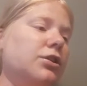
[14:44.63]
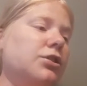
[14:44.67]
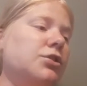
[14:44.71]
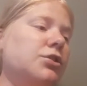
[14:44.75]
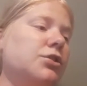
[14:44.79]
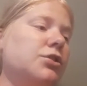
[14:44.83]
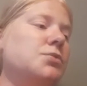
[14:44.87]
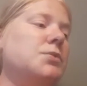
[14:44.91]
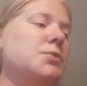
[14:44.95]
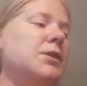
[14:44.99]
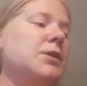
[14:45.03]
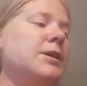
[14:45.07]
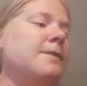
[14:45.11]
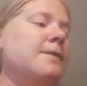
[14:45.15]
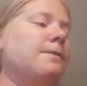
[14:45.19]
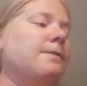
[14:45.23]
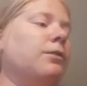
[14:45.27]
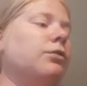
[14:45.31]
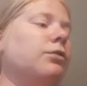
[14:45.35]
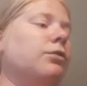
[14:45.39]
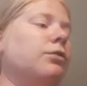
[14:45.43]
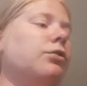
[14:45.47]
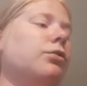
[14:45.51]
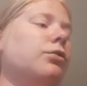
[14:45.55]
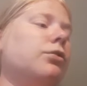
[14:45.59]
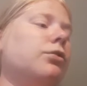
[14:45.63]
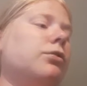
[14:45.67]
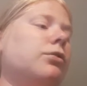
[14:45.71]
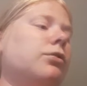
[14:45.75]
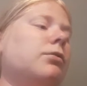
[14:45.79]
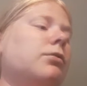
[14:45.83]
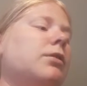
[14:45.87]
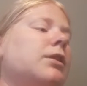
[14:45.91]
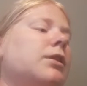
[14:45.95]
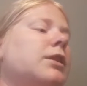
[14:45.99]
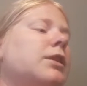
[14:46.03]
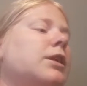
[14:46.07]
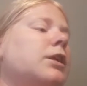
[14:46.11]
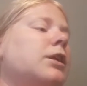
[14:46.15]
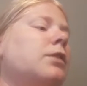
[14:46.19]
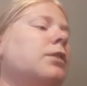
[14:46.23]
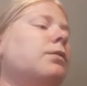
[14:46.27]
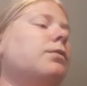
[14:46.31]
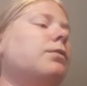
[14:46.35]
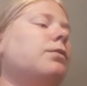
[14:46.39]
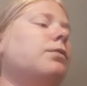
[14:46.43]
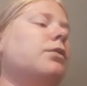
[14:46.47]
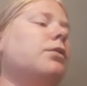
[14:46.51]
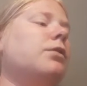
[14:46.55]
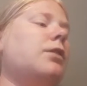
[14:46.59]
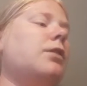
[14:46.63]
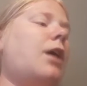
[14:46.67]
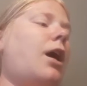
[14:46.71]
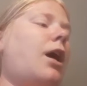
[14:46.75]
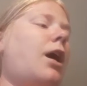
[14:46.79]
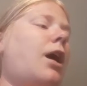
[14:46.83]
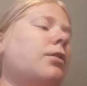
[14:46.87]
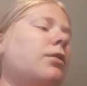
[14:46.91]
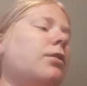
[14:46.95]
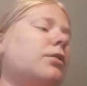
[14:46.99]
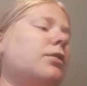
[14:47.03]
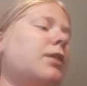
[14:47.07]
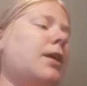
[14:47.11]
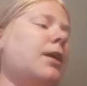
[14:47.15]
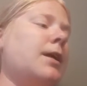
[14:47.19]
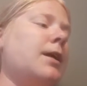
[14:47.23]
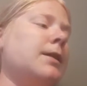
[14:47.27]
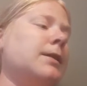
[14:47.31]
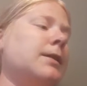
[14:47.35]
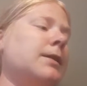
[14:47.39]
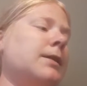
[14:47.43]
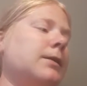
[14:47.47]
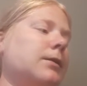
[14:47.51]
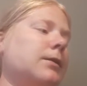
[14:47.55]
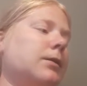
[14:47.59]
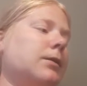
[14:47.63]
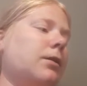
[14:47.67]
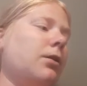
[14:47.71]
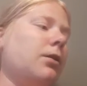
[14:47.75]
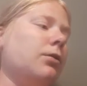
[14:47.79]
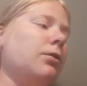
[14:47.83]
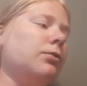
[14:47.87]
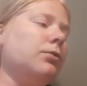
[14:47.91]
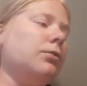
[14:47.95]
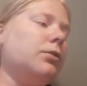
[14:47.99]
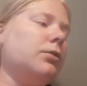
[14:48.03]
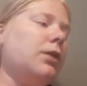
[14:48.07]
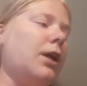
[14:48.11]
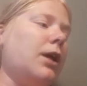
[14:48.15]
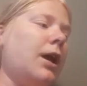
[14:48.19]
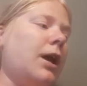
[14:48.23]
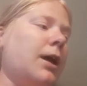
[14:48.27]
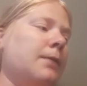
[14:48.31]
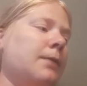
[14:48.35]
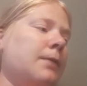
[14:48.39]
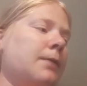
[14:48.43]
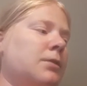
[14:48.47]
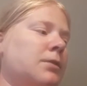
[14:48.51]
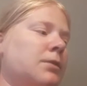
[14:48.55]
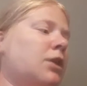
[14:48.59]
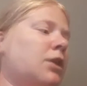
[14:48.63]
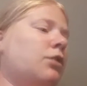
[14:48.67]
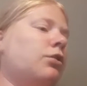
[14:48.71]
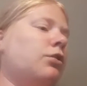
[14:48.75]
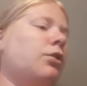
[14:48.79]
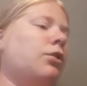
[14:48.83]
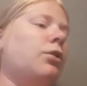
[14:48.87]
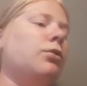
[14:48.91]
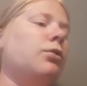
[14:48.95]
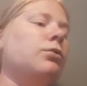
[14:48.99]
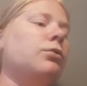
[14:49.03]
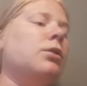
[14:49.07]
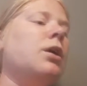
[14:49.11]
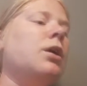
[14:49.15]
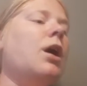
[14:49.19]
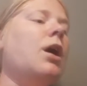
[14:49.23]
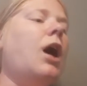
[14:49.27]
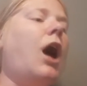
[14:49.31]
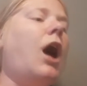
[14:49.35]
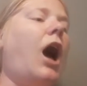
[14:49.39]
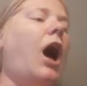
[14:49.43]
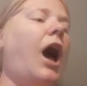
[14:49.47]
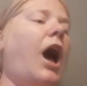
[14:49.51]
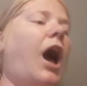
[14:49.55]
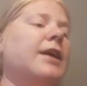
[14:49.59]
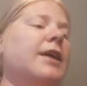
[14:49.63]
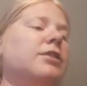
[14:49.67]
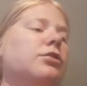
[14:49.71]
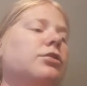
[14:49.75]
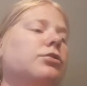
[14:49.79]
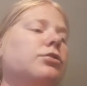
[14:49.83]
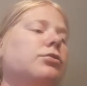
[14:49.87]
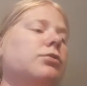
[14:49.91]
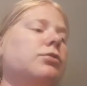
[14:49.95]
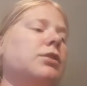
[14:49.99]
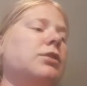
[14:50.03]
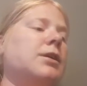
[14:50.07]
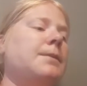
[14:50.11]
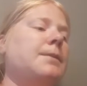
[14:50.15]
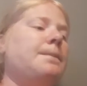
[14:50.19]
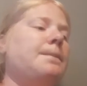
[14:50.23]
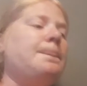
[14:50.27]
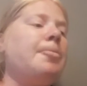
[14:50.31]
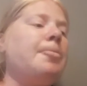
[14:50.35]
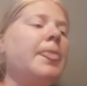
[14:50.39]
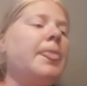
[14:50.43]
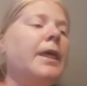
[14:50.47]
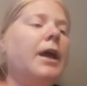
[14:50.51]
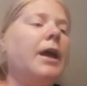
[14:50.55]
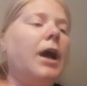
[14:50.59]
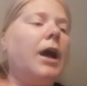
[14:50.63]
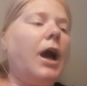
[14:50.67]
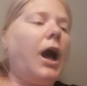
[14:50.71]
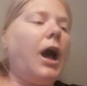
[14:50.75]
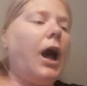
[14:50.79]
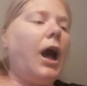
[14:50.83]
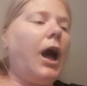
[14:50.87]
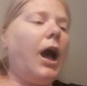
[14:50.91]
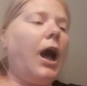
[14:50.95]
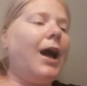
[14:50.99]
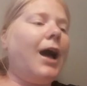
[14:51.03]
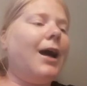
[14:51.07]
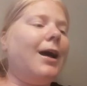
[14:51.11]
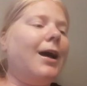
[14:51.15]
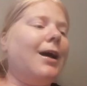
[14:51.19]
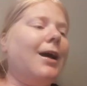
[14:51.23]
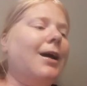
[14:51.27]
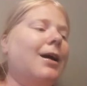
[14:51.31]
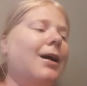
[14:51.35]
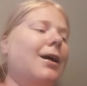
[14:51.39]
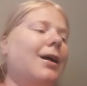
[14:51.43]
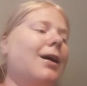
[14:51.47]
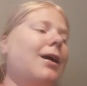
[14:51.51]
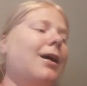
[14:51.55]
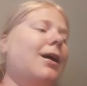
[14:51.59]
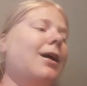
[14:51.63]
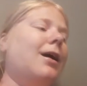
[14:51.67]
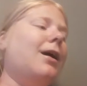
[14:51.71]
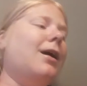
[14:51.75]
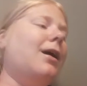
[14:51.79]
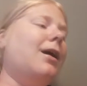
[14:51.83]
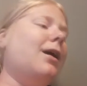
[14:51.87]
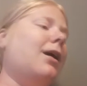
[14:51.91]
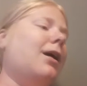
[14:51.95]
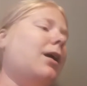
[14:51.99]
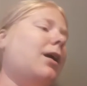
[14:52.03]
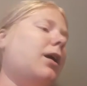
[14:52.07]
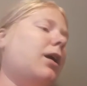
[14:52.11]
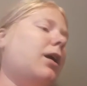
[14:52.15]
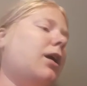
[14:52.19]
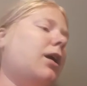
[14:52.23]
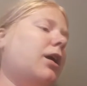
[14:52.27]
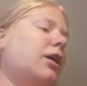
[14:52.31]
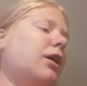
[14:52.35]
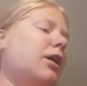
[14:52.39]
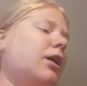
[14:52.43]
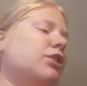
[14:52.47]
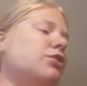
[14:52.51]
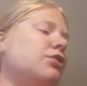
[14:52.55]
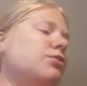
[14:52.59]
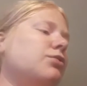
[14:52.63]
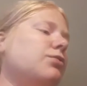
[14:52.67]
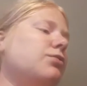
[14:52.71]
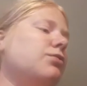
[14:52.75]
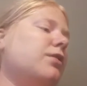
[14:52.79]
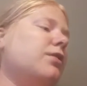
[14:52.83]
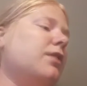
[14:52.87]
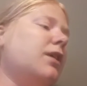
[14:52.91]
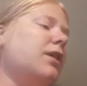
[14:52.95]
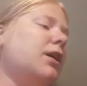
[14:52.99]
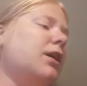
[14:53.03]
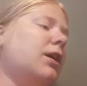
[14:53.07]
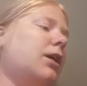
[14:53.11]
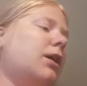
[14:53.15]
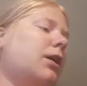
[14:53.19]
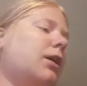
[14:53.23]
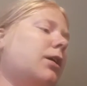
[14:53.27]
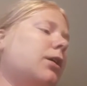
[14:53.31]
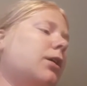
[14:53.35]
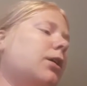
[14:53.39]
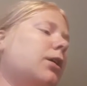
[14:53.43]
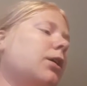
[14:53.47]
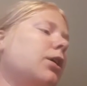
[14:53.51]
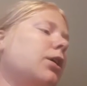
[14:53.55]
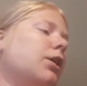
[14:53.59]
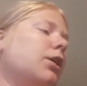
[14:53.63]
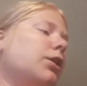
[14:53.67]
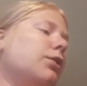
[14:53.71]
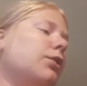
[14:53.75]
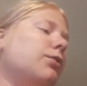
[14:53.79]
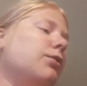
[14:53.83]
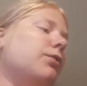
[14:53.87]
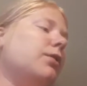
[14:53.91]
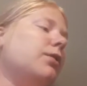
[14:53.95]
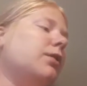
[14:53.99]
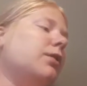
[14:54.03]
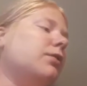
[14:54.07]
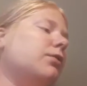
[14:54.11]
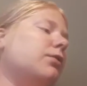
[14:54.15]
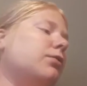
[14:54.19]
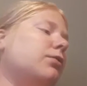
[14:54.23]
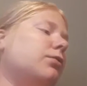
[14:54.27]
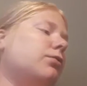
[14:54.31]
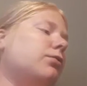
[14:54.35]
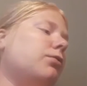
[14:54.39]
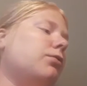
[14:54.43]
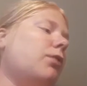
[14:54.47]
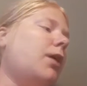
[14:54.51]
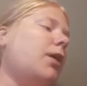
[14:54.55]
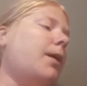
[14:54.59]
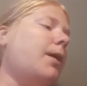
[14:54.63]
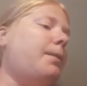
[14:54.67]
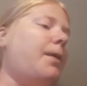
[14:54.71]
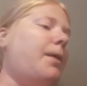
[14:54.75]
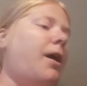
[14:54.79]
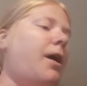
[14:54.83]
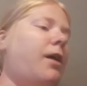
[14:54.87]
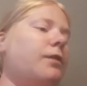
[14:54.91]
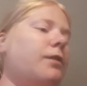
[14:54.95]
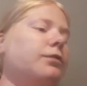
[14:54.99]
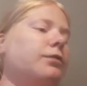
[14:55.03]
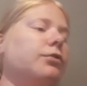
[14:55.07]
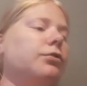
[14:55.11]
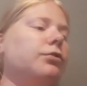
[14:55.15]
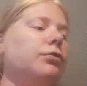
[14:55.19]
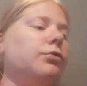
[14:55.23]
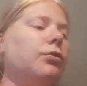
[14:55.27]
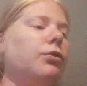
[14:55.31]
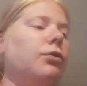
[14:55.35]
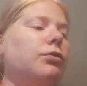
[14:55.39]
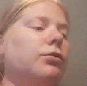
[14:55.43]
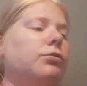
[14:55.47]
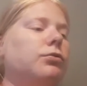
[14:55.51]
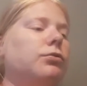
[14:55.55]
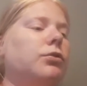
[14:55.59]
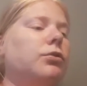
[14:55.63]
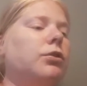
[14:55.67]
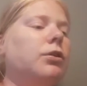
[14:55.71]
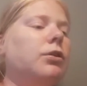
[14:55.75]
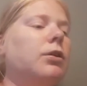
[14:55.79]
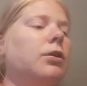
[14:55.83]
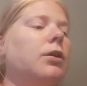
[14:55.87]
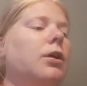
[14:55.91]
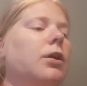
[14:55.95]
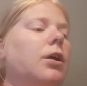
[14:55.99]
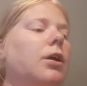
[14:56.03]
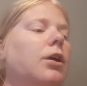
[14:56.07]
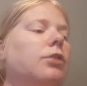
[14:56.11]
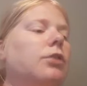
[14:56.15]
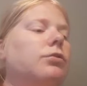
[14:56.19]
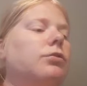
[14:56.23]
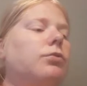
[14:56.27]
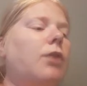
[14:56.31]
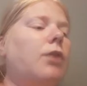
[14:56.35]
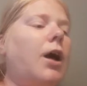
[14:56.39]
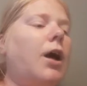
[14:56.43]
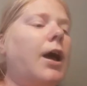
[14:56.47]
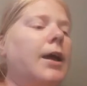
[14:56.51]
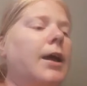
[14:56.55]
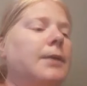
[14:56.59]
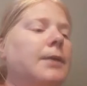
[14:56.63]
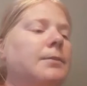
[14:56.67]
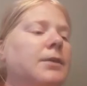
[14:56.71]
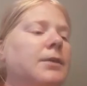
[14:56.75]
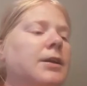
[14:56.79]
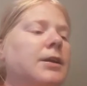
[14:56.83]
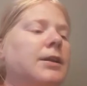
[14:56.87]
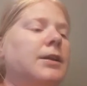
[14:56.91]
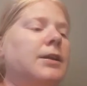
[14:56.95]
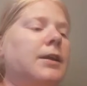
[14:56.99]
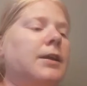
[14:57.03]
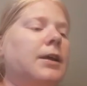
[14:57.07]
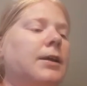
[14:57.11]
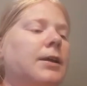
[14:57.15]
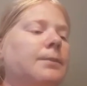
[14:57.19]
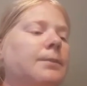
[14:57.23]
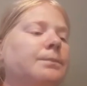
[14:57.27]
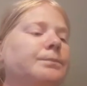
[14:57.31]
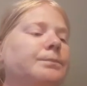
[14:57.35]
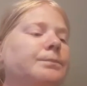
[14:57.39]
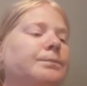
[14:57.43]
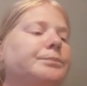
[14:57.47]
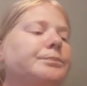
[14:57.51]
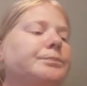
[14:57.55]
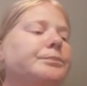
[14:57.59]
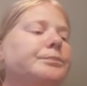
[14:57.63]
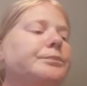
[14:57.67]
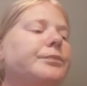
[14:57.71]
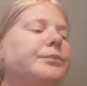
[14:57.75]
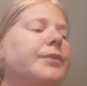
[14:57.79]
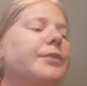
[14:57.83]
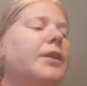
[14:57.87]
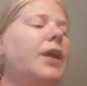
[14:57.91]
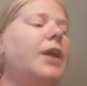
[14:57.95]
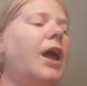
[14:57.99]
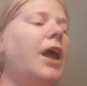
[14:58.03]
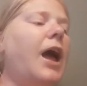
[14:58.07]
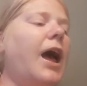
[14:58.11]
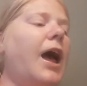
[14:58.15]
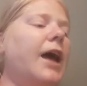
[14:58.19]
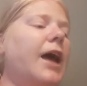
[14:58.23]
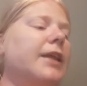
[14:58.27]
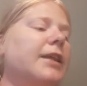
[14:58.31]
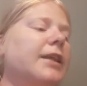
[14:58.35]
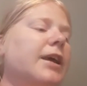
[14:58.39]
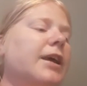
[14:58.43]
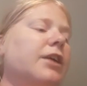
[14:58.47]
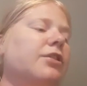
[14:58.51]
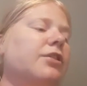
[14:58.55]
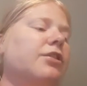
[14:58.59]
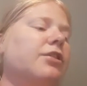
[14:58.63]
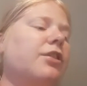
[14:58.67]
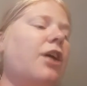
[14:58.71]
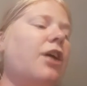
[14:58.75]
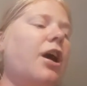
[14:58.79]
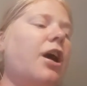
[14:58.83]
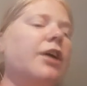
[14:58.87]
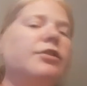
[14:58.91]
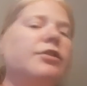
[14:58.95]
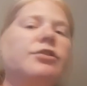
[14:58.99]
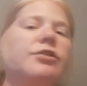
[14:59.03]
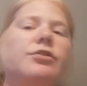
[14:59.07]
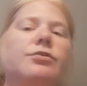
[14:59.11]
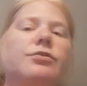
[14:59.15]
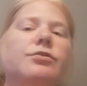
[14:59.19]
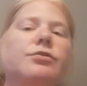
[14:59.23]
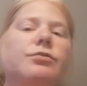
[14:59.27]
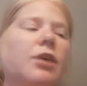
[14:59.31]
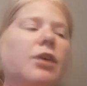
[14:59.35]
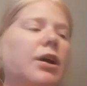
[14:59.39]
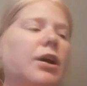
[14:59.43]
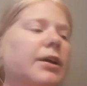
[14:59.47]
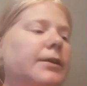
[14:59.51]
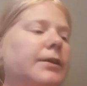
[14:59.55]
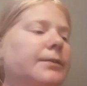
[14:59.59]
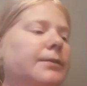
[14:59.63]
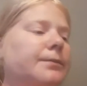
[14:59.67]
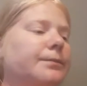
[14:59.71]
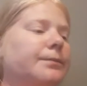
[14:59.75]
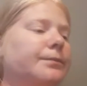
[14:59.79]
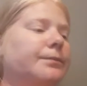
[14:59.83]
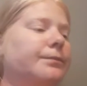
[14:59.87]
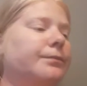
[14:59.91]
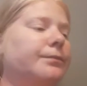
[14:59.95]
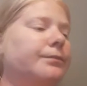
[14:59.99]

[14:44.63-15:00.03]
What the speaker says: "You evil sorcerer, leave this house and these ghosts and me alone," I scream. "Ha ha ha ha ha, you think you can destroy a powerful sorcerer? Try me then." as I start to run